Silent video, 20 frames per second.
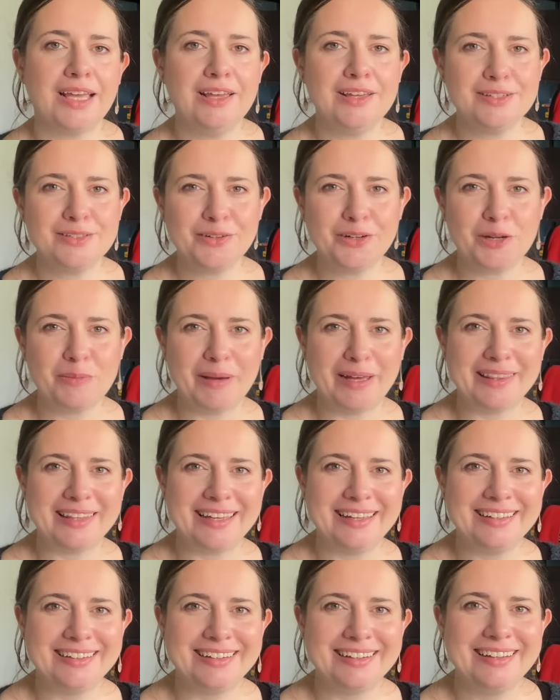Sorry about
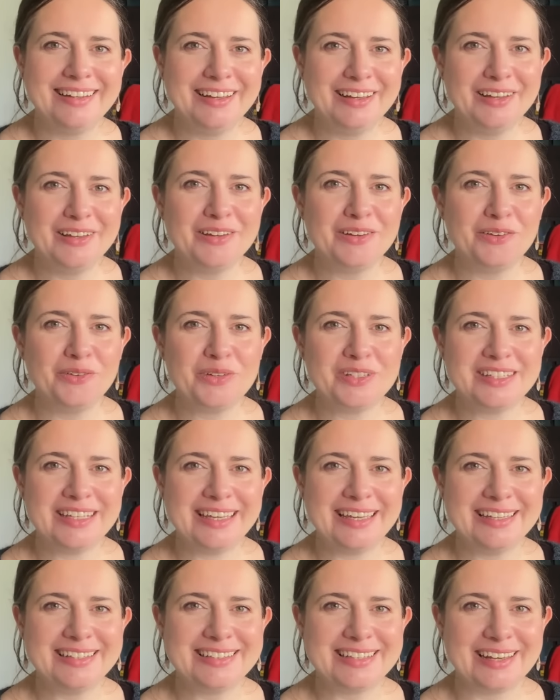that. Noisy
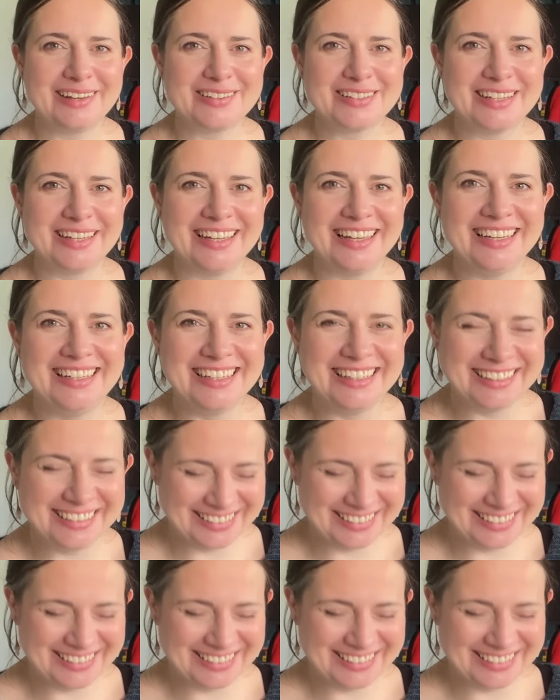kids outside.